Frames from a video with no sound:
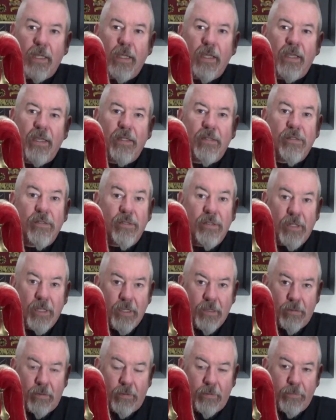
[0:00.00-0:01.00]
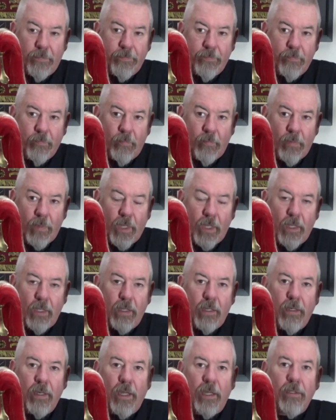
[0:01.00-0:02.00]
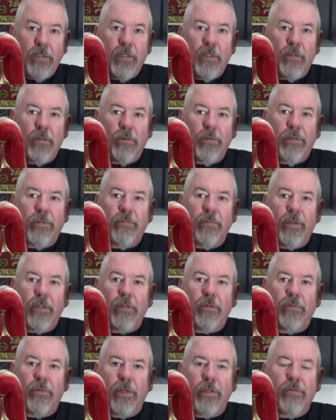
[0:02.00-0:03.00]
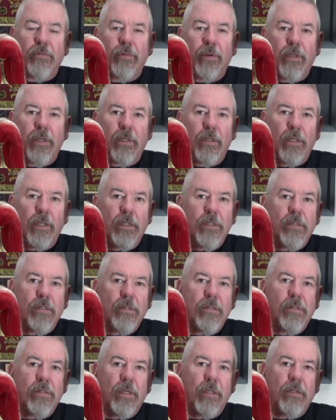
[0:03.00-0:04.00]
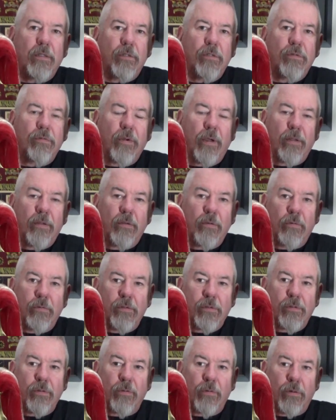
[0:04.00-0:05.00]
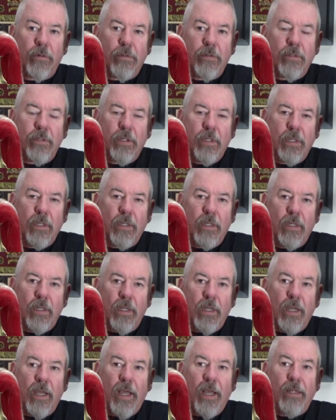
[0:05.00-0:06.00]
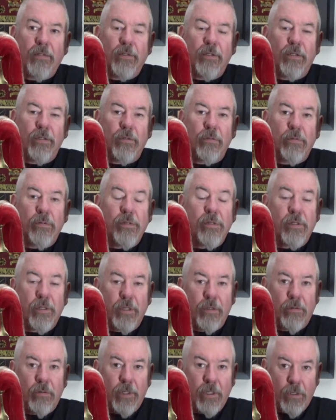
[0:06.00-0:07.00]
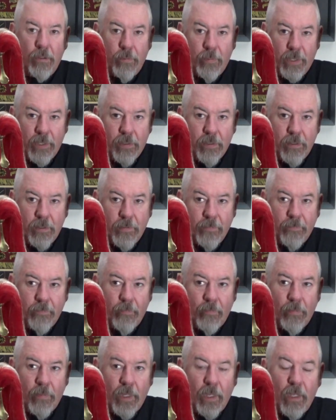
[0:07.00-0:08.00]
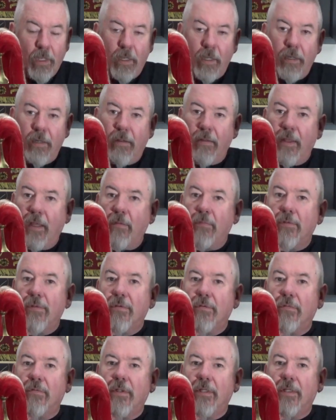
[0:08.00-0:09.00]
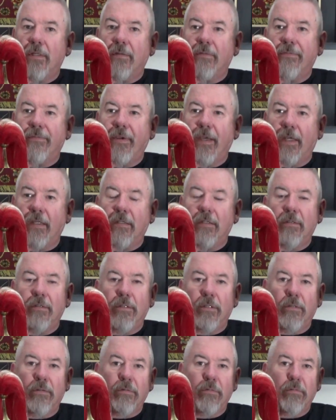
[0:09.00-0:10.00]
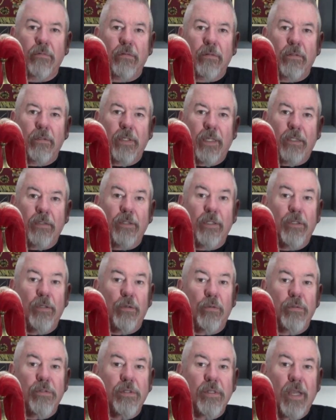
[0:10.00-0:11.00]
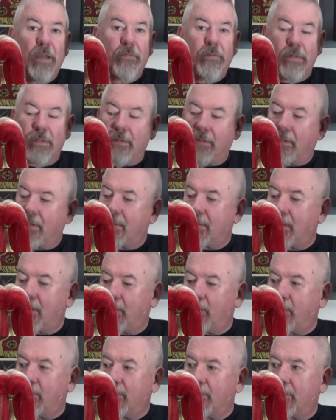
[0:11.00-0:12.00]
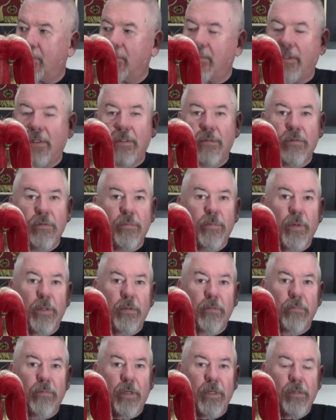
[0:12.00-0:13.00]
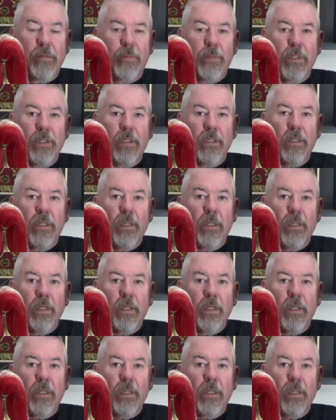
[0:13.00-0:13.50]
it's steel. In 1903, the dress regulation said that Strathcona's horse had to use steel helmets. Now, that was only in effect until 1907, so this helmet was only used by the regiment